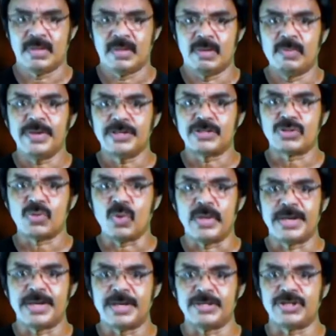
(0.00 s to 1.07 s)
What is
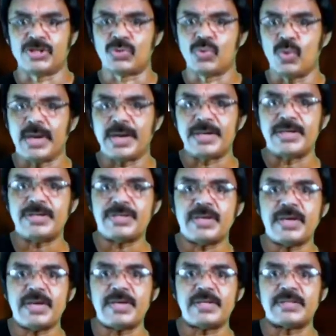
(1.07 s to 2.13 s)
solar energy? Solar
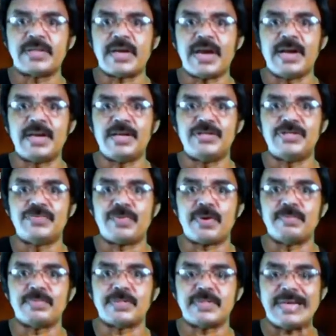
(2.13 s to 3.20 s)
energy is energy
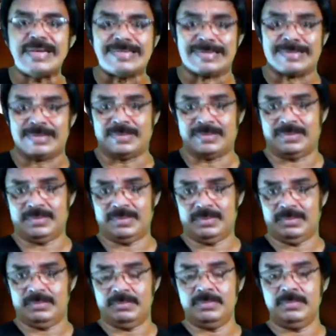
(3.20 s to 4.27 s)
from sun.
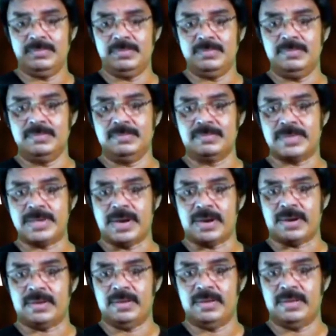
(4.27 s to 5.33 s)
Yeah,
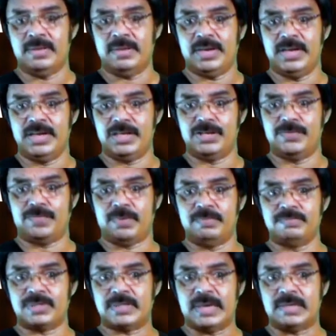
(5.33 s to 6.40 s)
energy
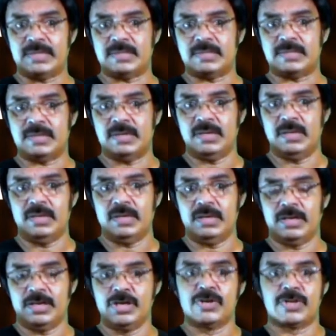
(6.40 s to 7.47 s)
from sun.
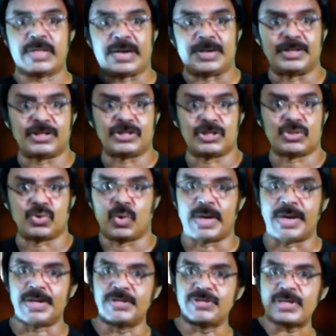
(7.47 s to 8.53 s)
You know that this is solar
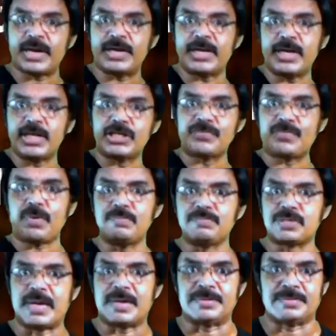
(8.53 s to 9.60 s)
energy and energy from
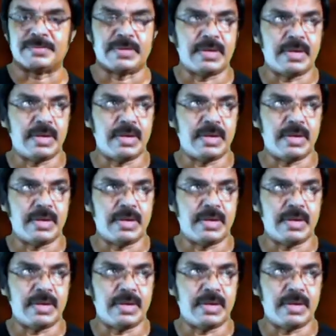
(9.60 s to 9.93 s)
sun.